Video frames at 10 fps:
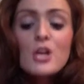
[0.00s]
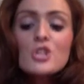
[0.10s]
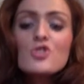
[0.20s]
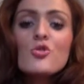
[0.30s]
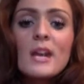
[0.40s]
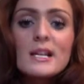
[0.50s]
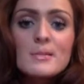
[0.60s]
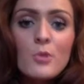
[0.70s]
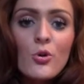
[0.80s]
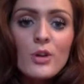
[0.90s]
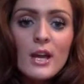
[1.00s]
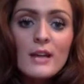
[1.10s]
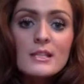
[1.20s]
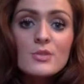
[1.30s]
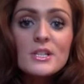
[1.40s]
So my next vlog
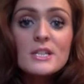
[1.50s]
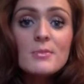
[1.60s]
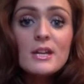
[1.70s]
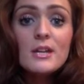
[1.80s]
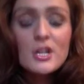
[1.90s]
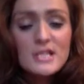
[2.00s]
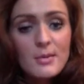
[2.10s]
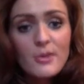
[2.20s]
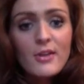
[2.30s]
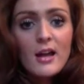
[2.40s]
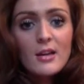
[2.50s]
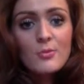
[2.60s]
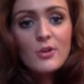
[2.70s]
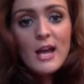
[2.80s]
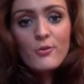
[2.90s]
is going to be just about that, and
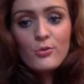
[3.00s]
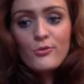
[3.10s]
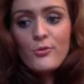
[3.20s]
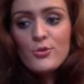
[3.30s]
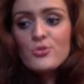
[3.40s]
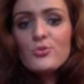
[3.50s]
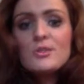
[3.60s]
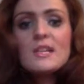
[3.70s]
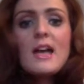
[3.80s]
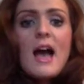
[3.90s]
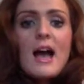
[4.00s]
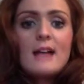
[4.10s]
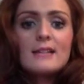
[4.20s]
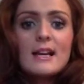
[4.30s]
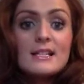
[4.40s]
I'm going to have all the photos
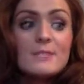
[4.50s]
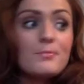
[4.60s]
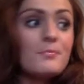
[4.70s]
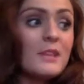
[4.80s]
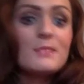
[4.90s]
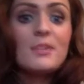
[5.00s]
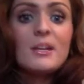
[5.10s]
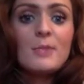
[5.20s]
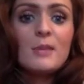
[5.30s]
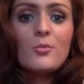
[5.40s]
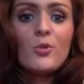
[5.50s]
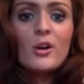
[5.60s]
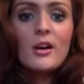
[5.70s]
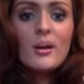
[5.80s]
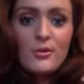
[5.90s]
and I can explain a bit
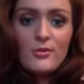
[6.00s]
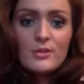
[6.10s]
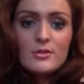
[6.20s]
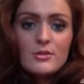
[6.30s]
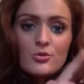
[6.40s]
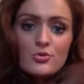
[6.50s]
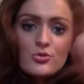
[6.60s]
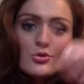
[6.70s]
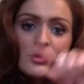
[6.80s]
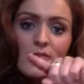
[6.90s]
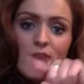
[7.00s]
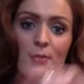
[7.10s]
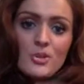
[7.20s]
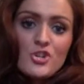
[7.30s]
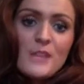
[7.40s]
more about the
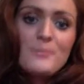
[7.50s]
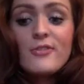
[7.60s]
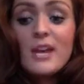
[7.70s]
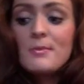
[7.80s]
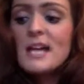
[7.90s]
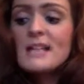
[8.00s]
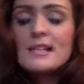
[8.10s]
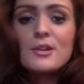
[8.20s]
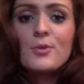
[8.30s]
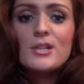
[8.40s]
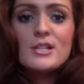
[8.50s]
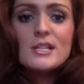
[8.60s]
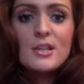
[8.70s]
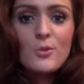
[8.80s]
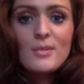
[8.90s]
family tree. If MD has any
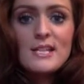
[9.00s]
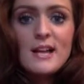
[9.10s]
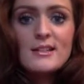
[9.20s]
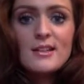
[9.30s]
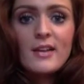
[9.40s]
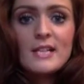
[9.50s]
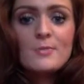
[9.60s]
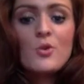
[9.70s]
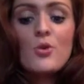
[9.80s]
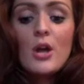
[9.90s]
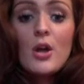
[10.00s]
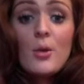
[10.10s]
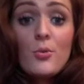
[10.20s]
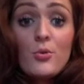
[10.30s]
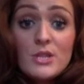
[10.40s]
questions that they want me to answer in the next vlog,
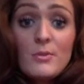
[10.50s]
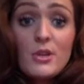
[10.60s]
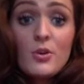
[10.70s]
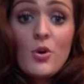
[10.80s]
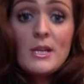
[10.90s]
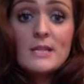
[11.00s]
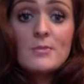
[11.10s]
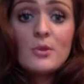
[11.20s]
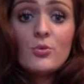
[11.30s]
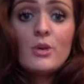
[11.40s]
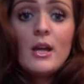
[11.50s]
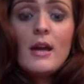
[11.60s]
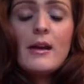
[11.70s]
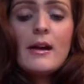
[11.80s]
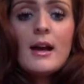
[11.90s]
post them in the comments below
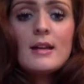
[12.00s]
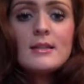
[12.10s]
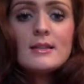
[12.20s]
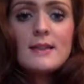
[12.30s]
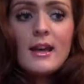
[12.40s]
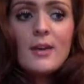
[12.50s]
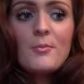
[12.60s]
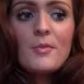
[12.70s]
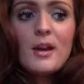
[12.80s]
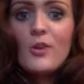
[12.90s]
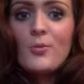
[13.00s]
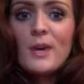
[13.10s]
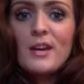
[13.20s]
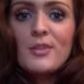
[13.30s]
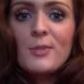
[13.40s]
and I will
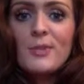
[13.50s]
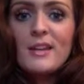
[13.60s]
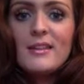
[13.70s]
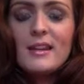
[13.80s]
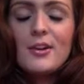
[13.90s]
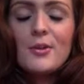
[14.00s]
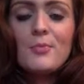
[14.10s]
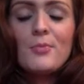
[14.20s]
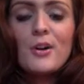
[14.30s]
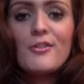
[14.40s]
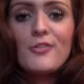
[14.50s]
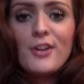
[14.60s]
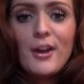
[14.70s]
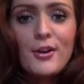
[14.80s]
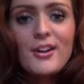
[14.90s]
pick them up in there. But for
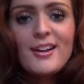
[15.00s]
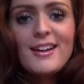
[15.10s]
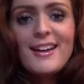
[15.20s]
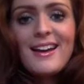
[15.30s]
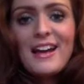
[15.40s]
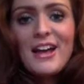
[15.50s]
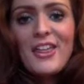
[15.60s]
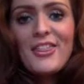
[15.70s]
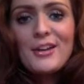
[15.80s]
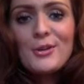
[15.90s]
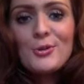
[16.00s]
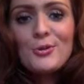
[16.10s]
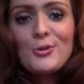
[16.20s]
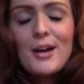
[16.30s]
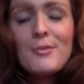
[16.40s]
now, thank
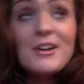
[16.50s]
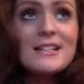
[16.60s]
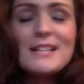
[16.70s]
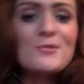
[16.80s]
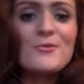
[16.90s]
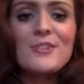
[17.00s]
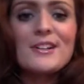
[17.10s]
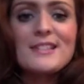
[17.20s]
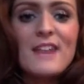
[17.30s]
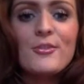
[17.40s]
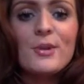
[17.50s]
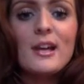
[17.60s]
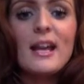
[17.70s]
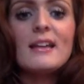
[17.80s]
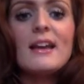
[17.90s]
you a million times over to everyone
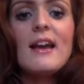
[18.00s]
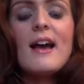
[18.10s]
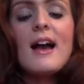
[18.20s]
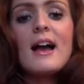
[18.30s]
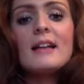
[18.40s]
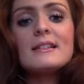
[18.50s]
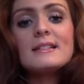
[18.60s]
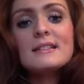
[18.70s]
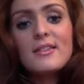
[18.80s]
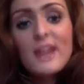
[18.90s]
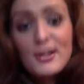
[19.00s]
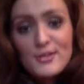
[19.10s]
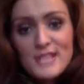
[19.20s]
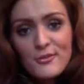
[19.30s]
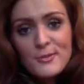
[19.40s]
again, and thank
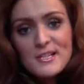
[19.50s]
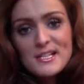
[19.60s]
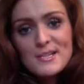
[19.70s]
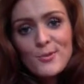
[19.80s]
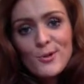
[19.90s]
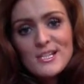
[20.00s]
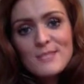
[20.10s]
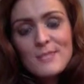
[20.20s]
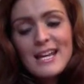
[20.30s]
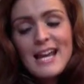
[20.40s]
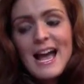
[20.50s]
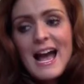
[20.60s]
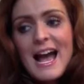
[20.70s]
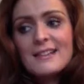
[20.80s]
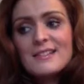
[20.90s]
you to everybody supporting me,
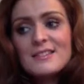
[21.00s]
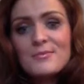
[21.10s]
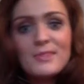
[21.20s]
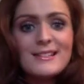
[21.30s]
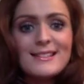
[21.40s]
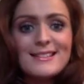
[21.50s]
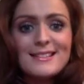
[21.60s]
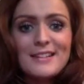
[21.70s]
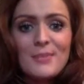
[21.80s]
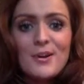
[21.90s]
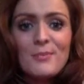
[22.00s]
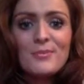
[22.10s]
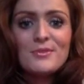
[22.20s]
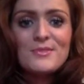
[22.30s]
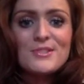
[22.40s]
and please keep up.
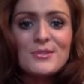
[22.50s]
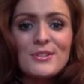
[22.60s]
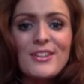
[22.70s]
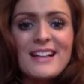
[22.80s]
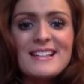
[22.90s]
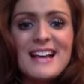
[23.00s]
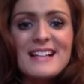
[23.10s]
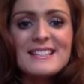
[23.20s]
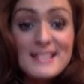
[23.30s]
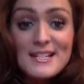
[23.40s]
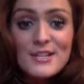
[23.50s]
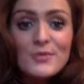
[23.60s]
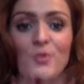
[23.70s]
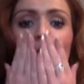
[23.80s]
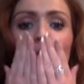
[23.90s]
So thanks guys, see you soon.